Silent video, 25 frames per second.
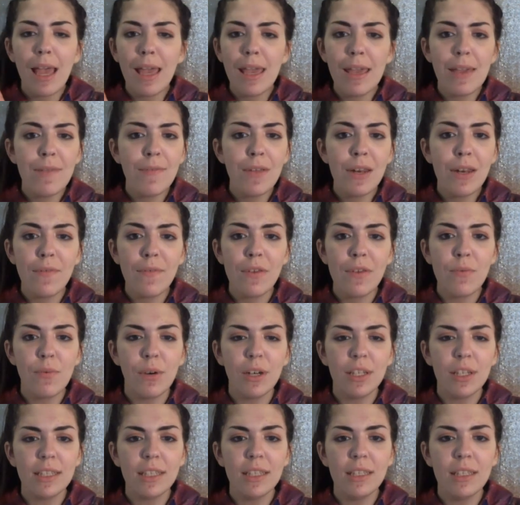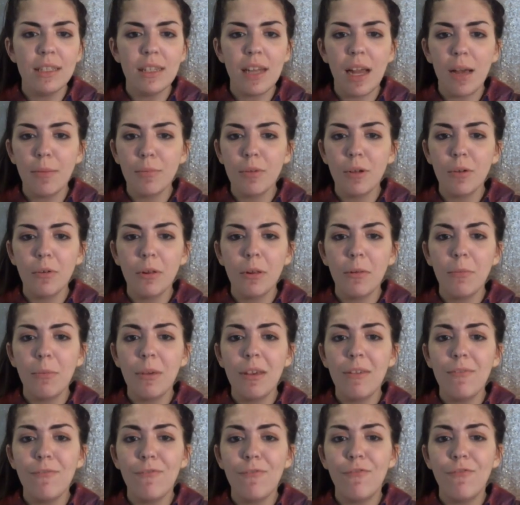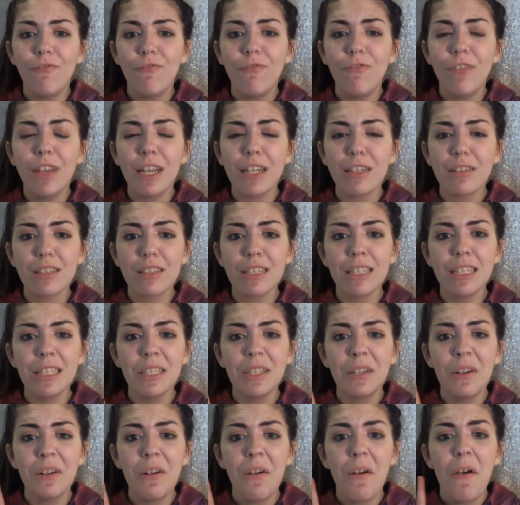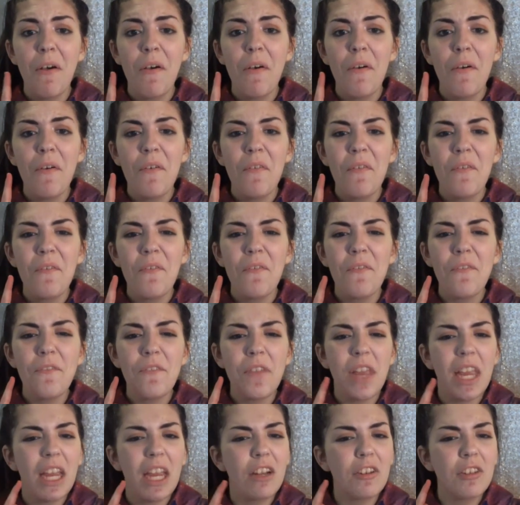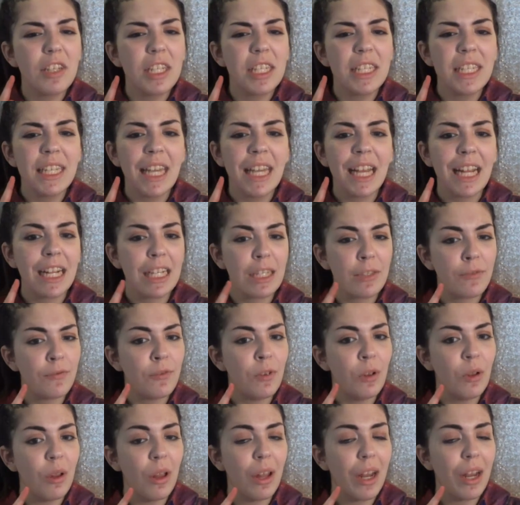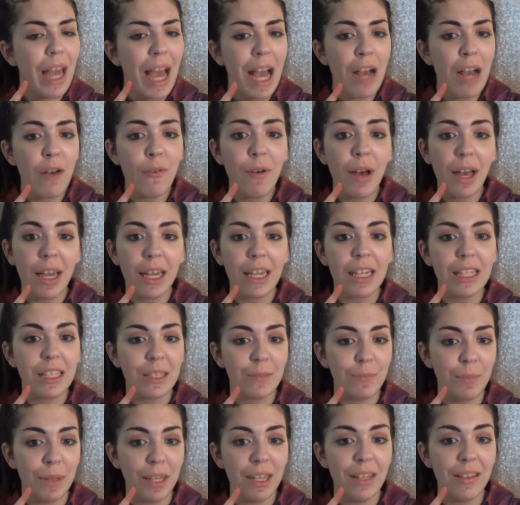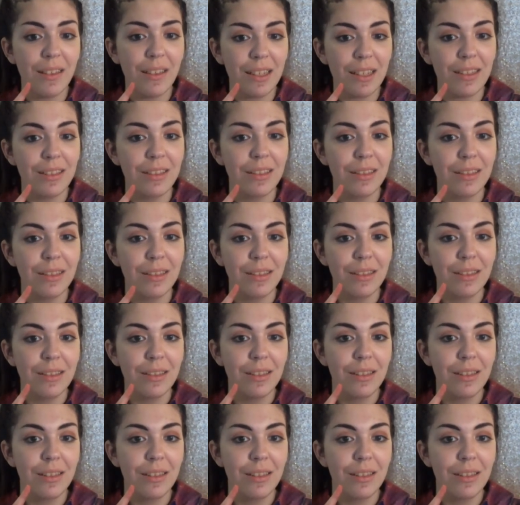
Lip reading: even if he wasn't, I'm going to be very, very careful on how I explain this.